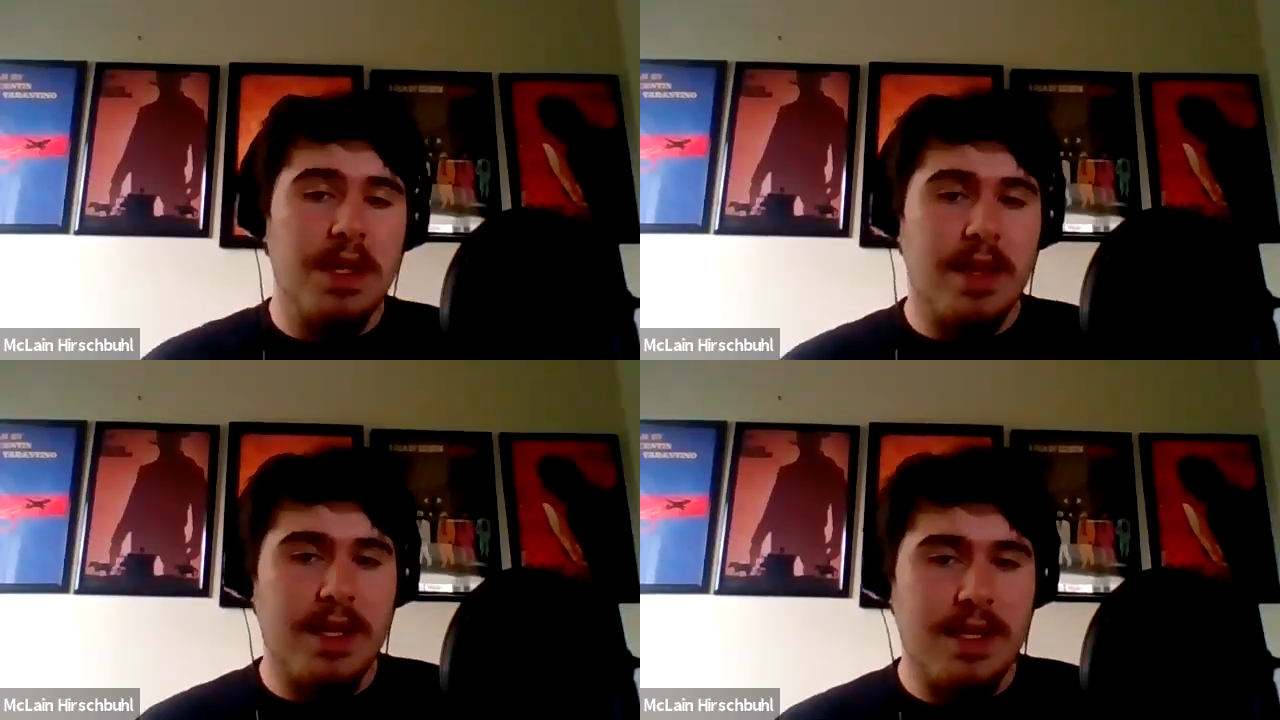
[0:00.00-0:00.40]

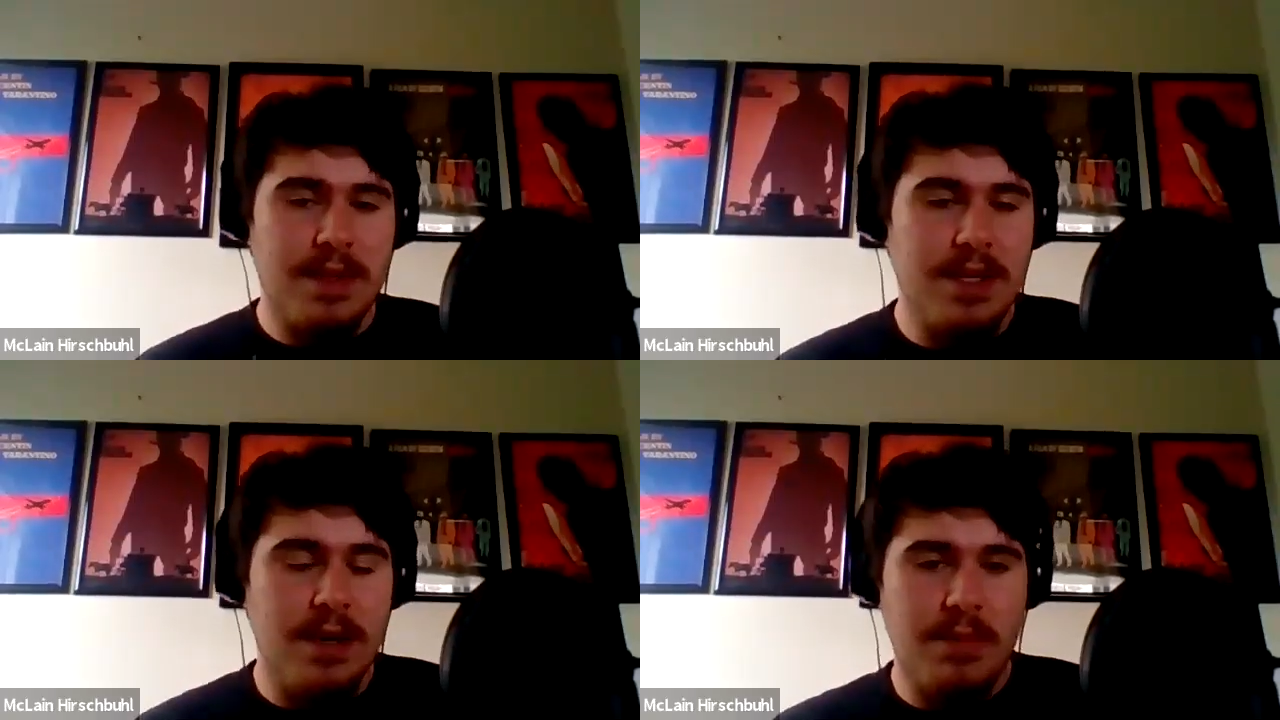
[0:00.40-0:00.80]
like,
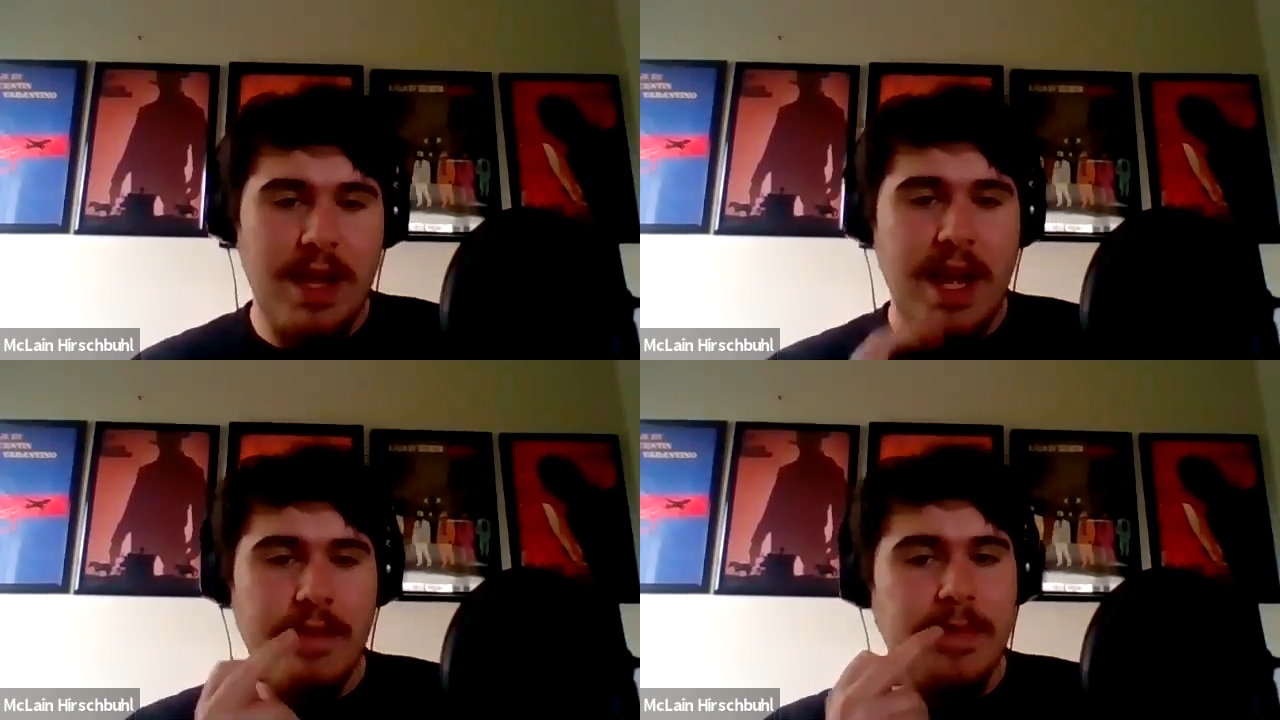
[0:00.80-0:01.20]
you know, we
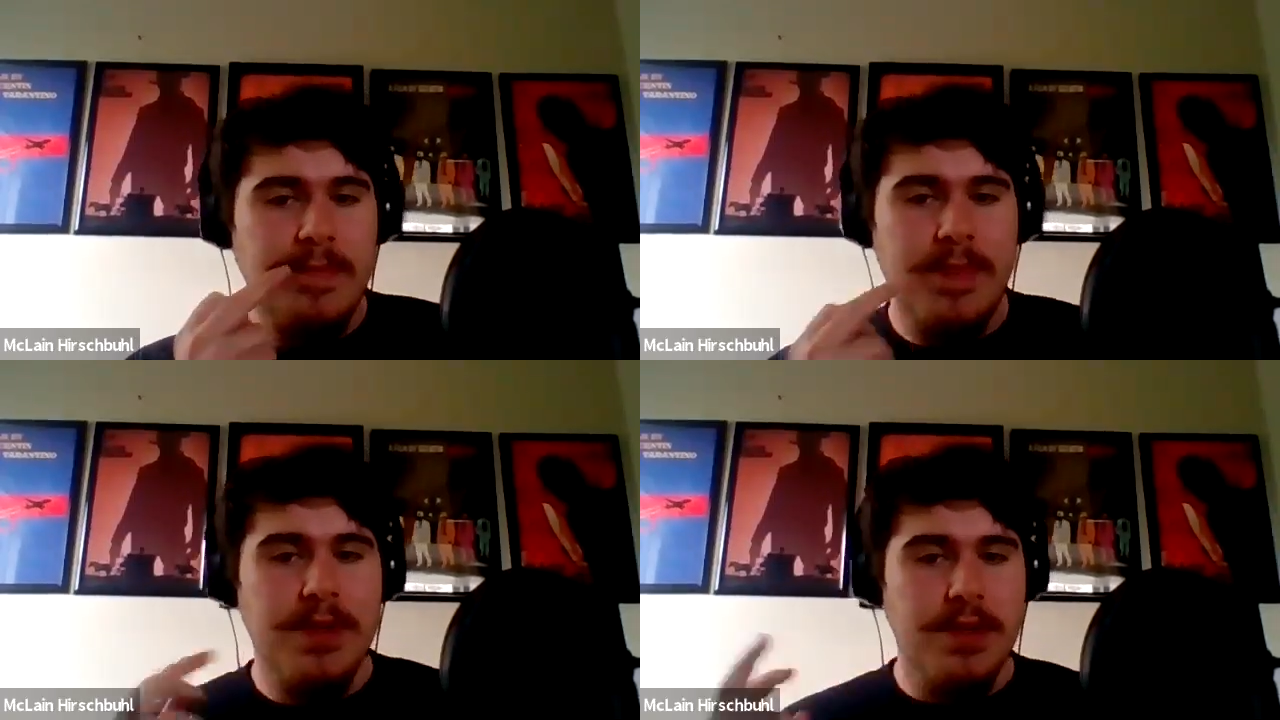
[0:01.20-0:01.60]
have
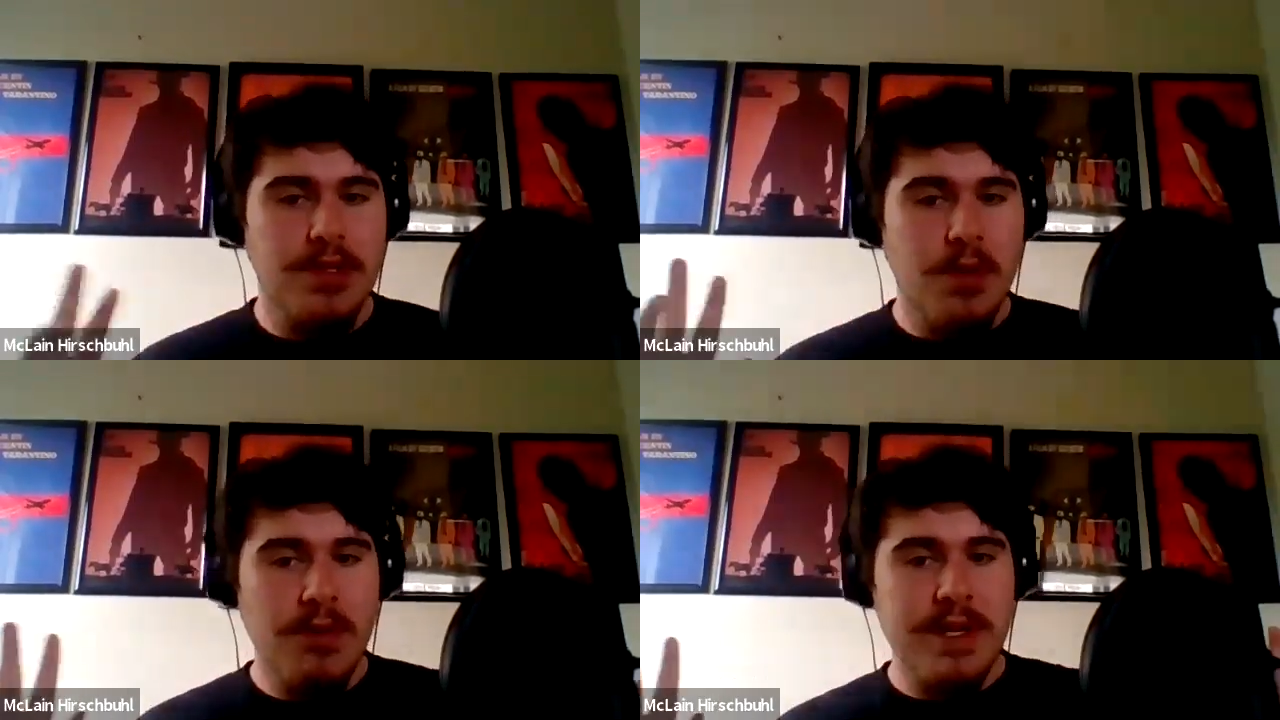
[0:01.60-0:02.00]

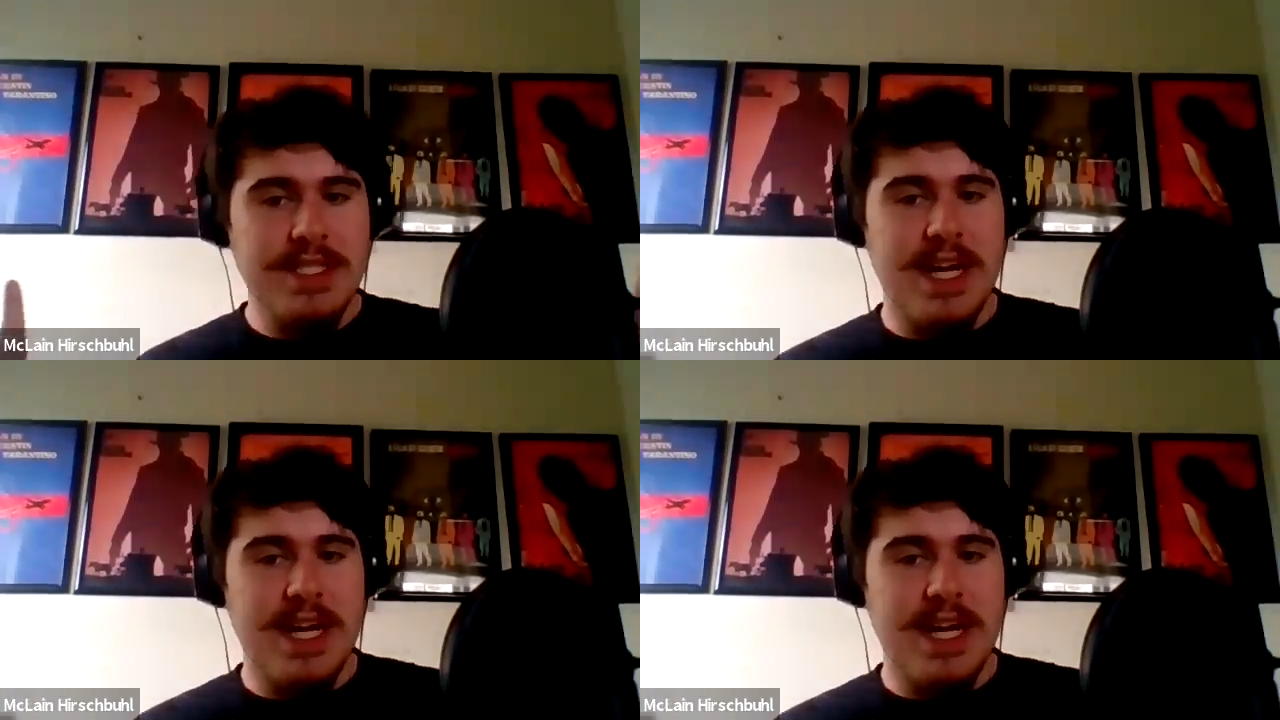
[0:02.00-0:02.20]
notorious